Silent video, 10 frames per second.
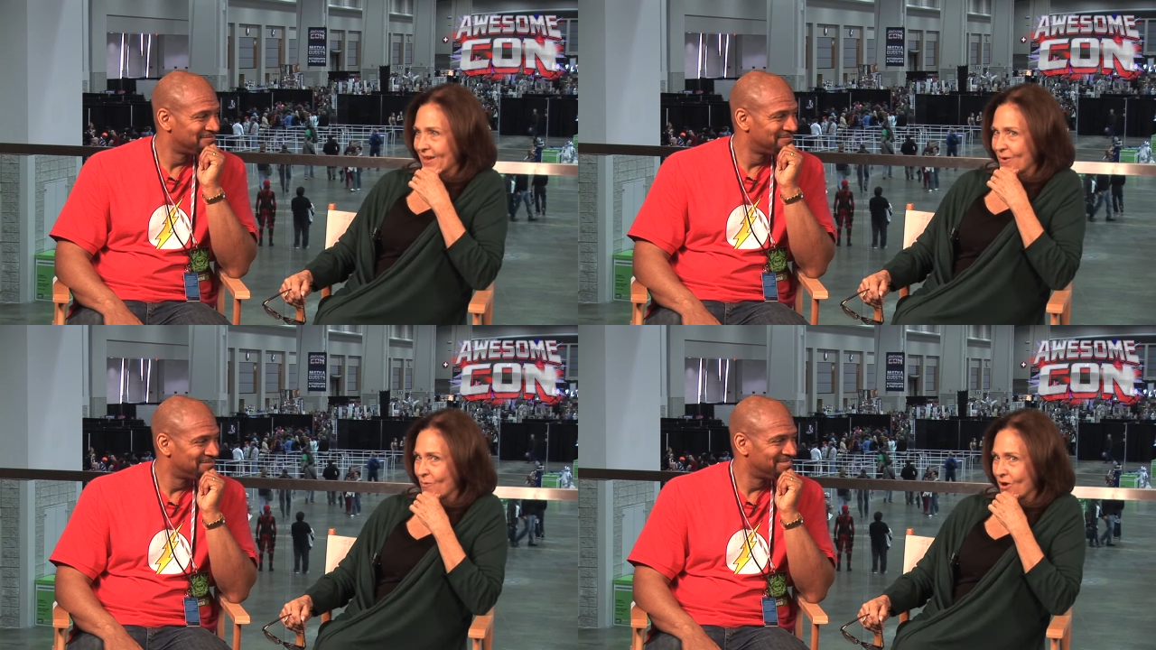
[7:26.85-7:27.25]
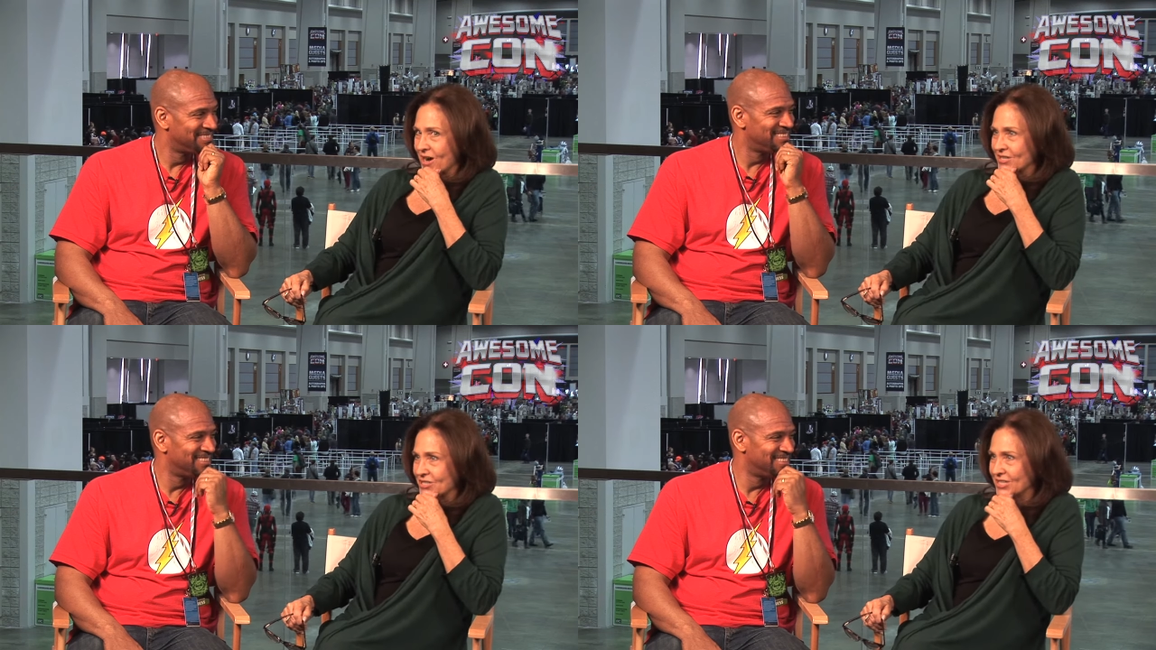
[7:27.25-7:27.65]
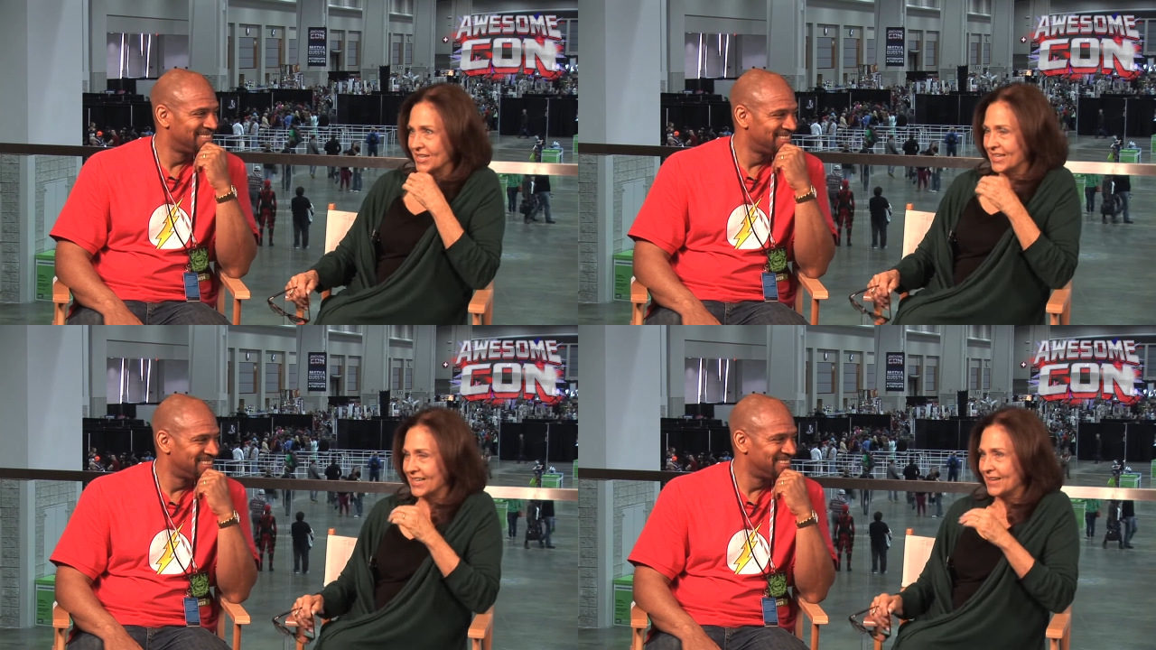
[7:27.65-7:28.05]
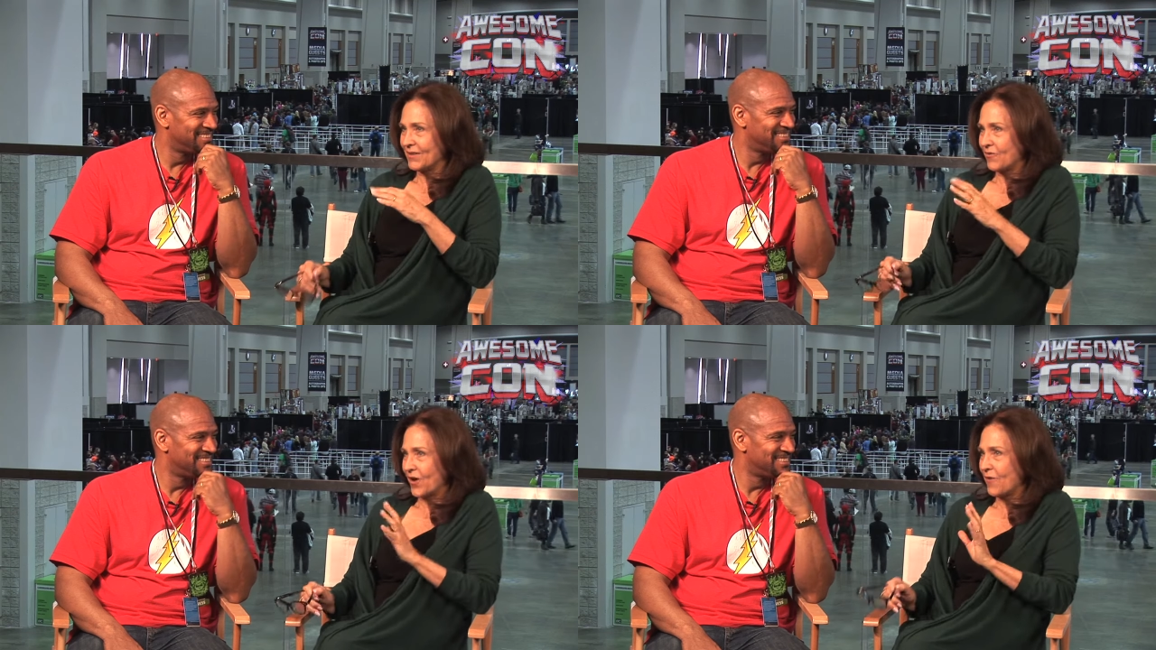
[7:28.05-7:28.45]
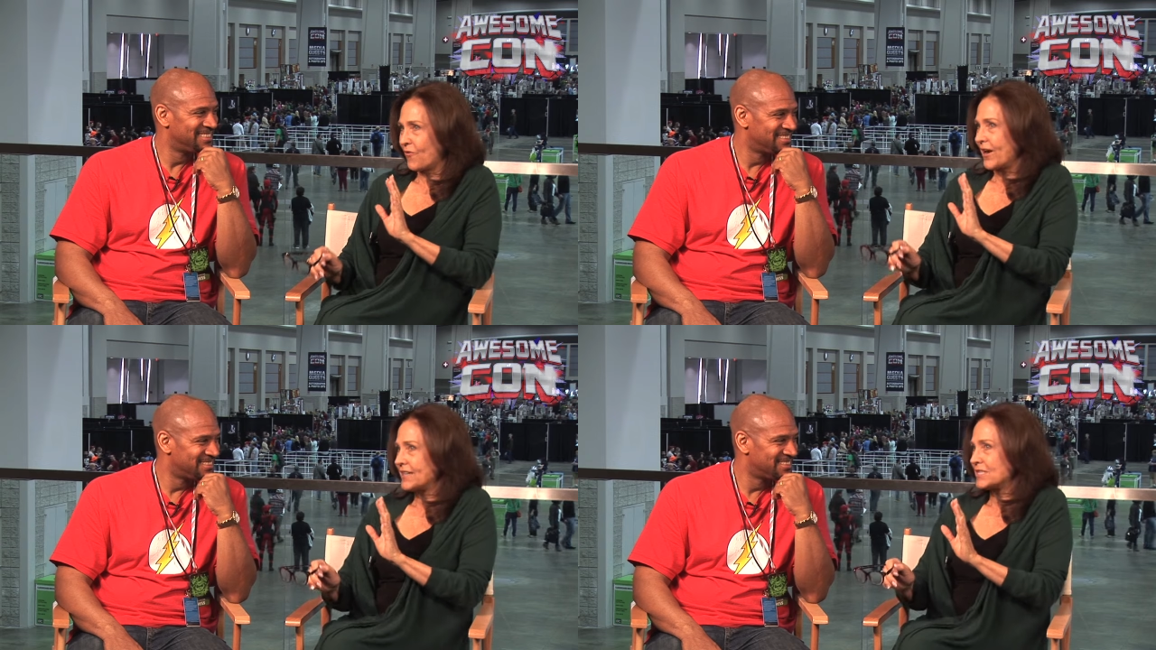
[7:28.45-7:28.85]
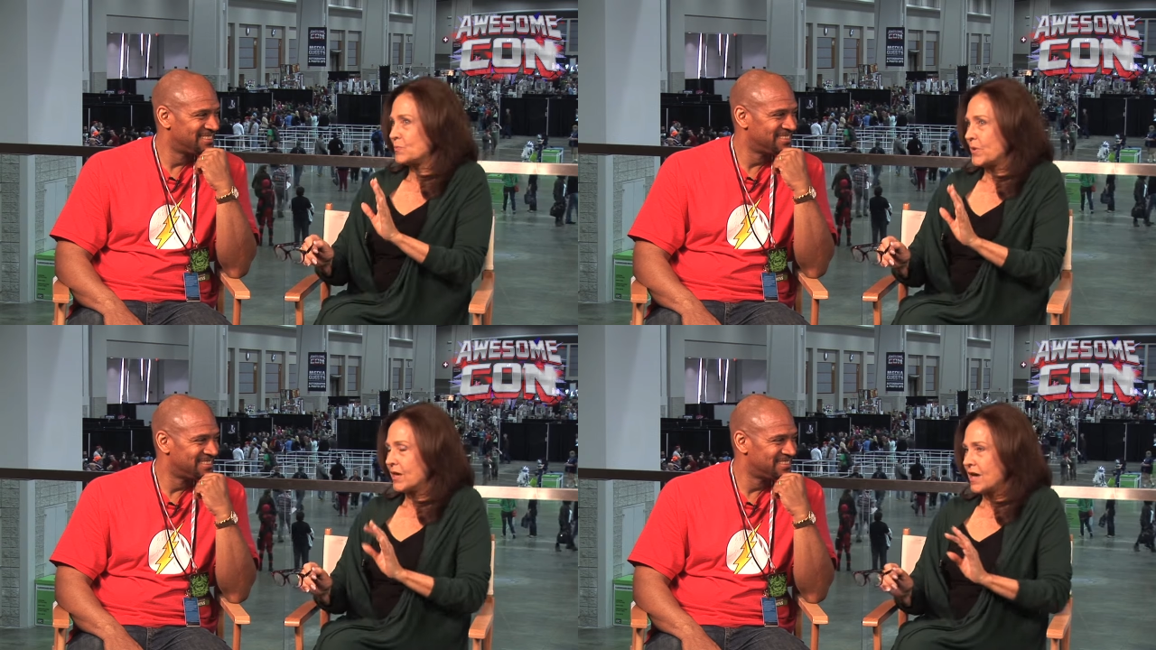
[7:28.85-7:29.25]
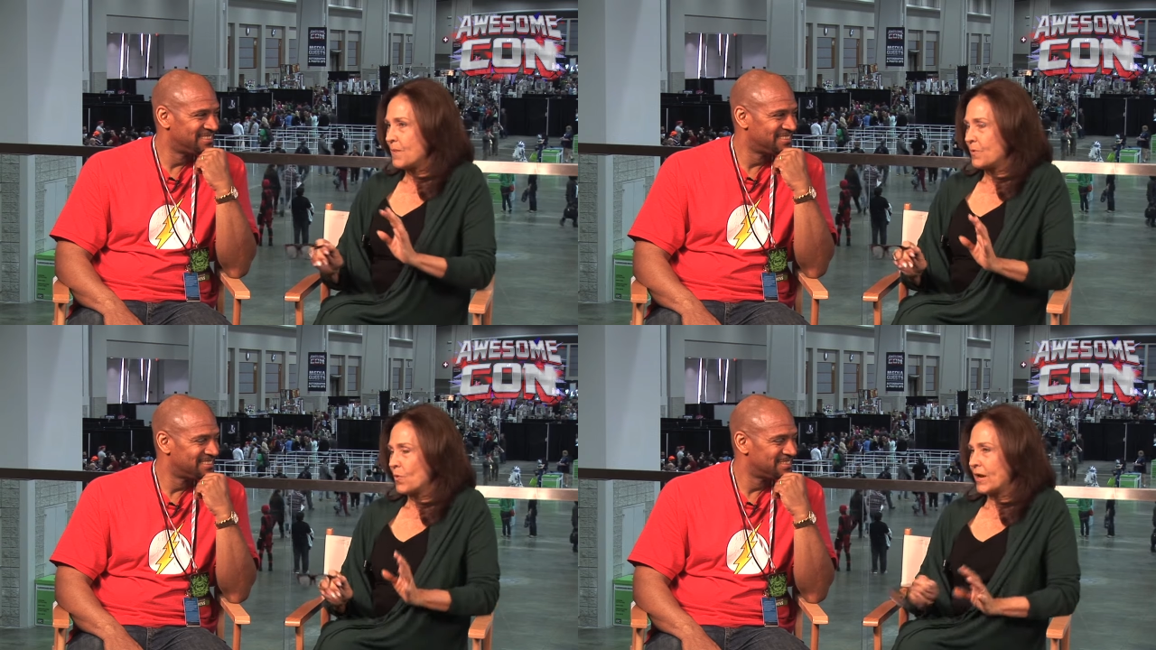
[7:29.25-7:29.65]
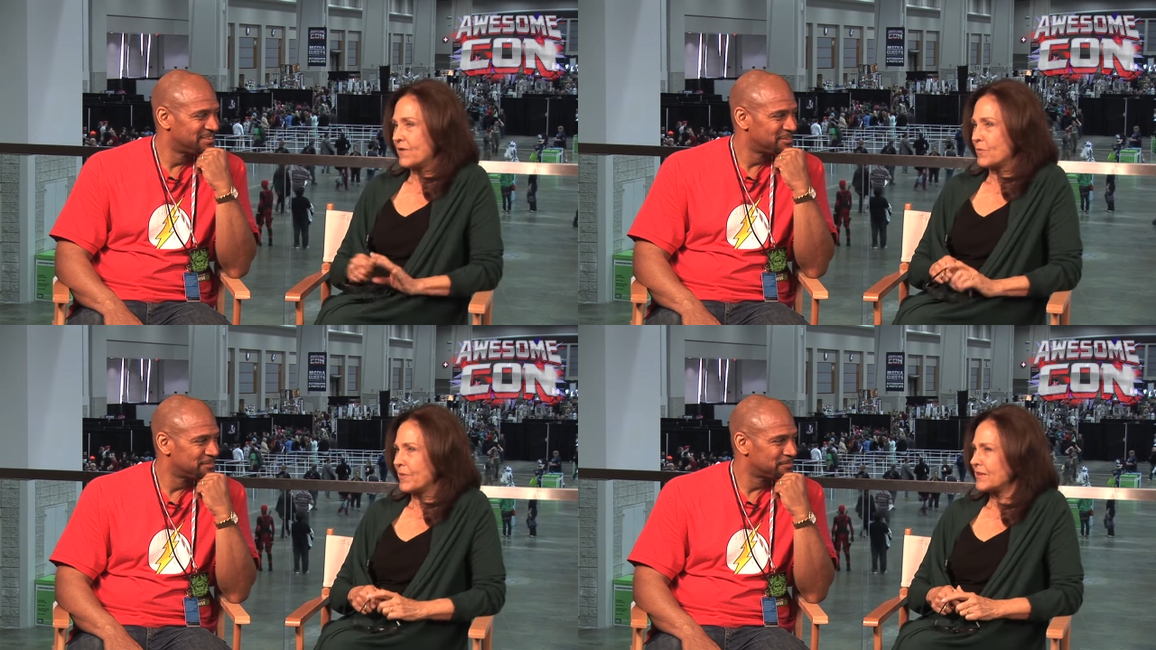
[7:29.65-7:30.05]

Speaker 1: there watching and afraid to speak up or whatever. But